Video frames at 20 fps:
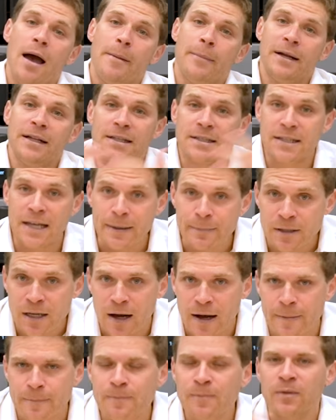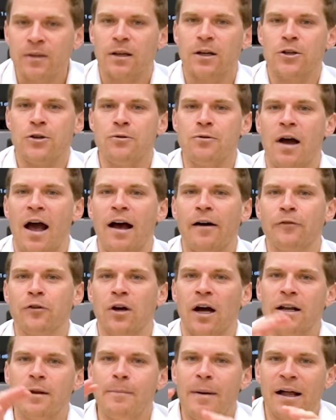But at the same time, you have to
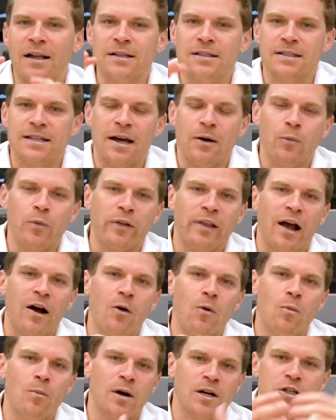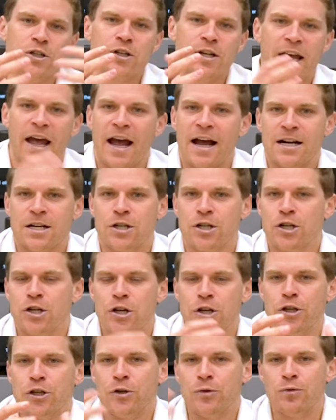kind of balance that with how much cash
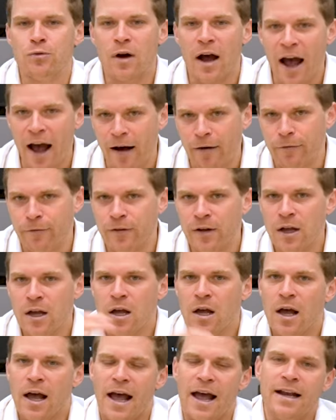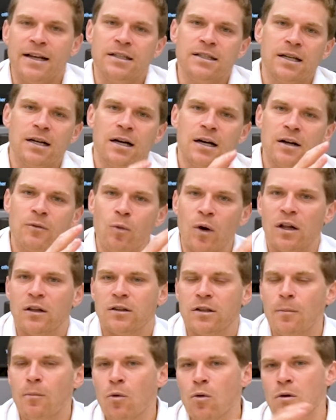you have. And,
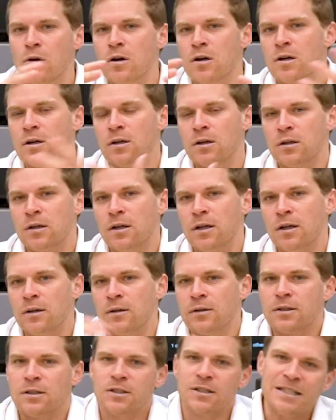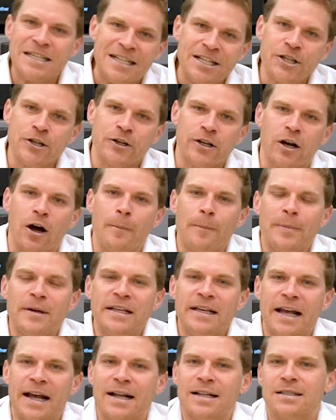the more senior the
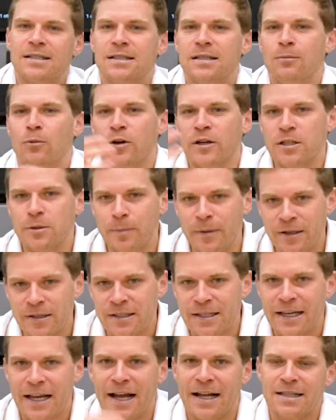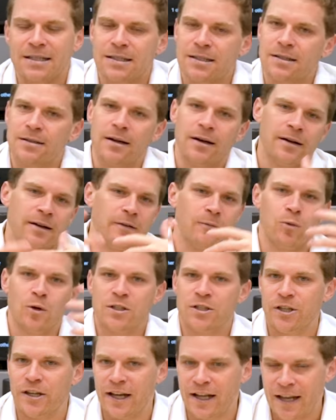company gets, the more experience it gets,
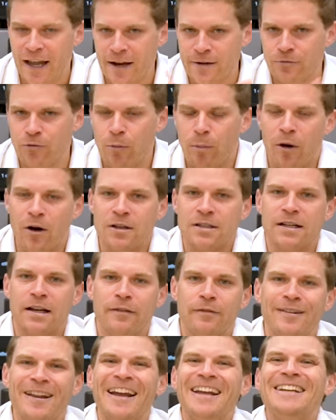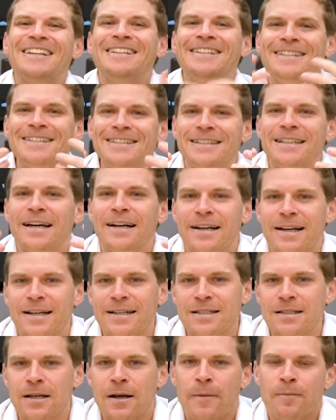once you get cash flow positive, the easier it
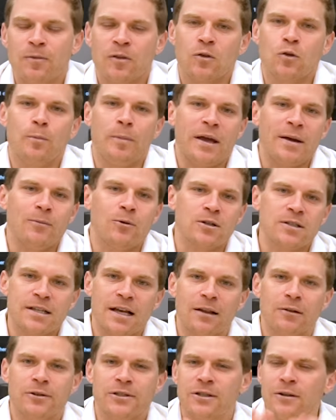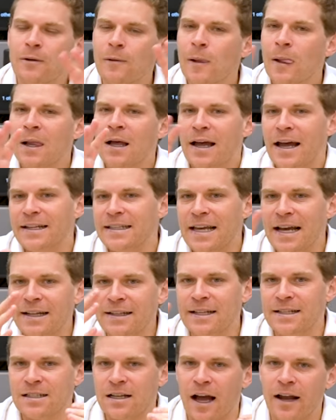is to pay more salary. So at the
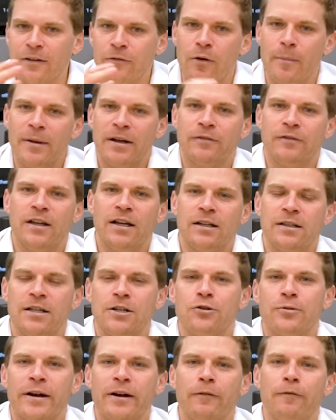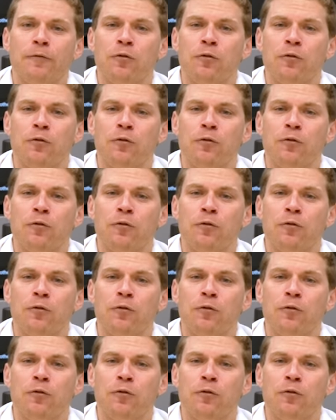end, that's kind of a bit of the trade-off.